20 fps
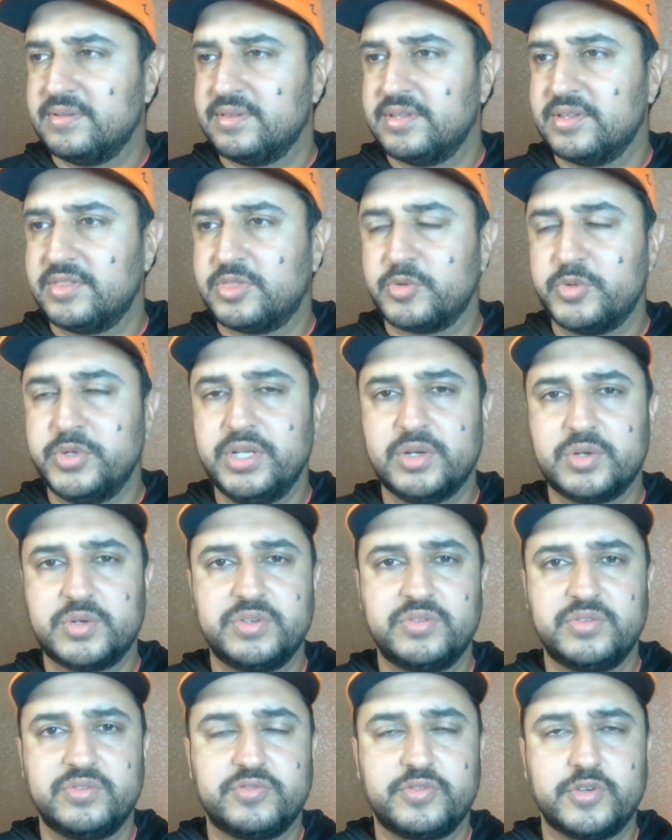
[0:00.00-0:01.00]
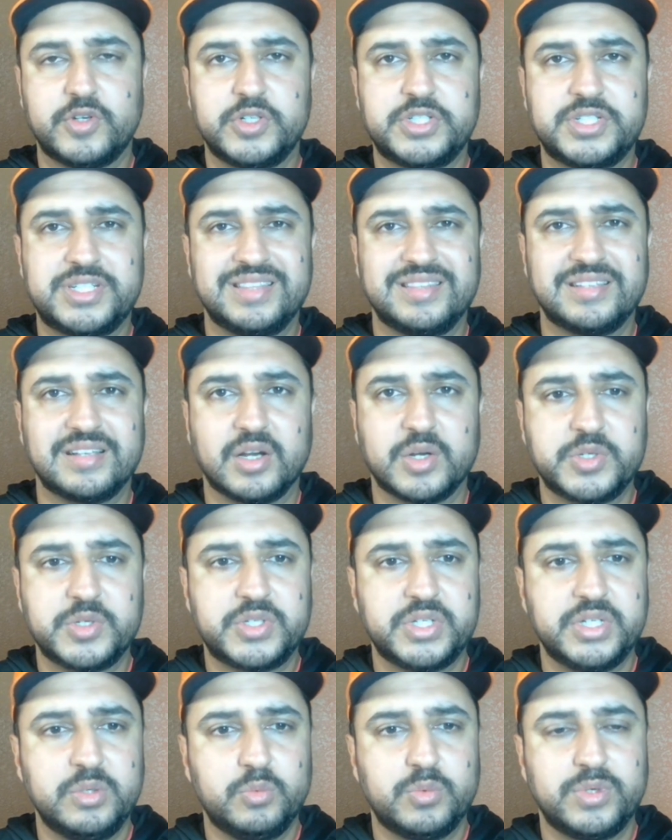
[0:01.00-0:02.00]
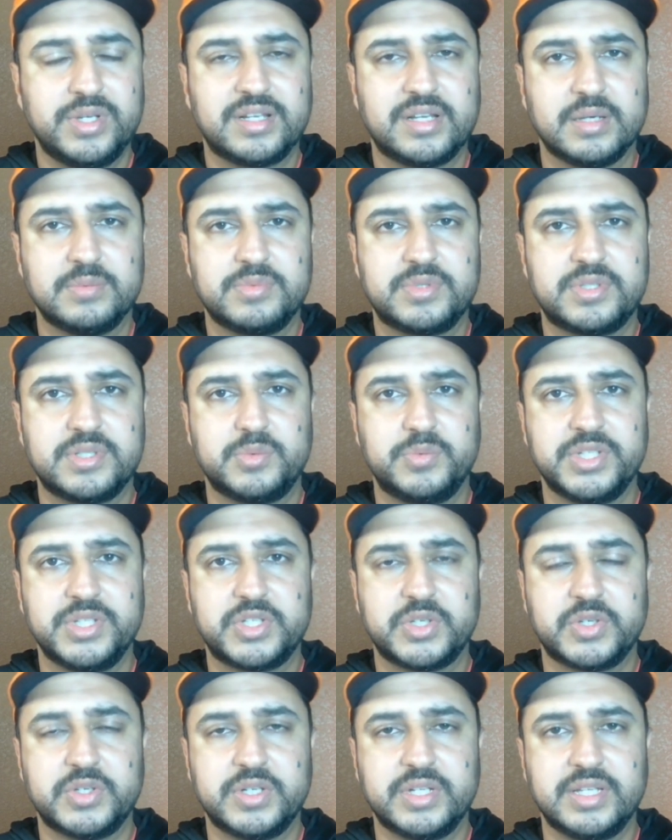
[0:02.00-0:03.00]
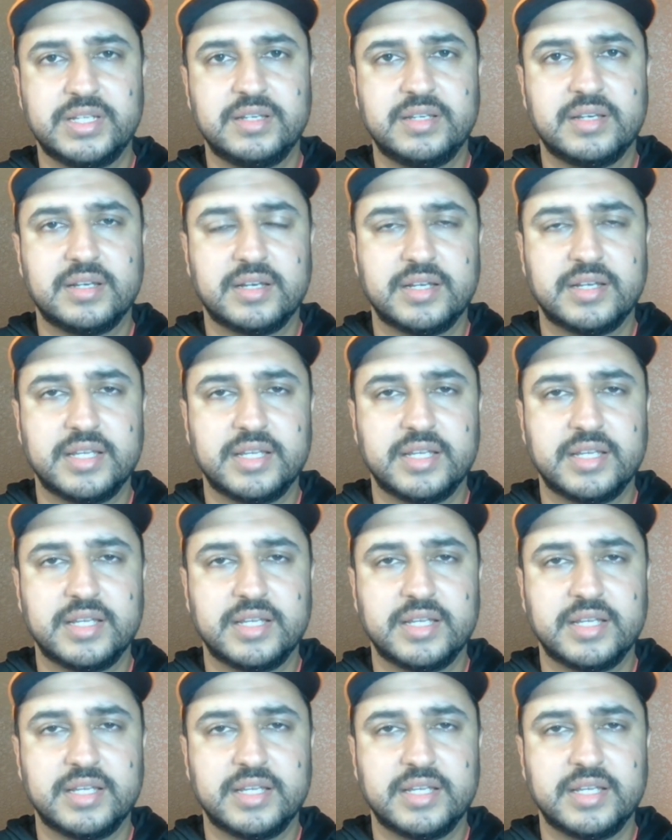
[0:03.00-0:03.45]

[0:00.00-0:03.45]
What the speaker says: the 301st in the country when it comes to returning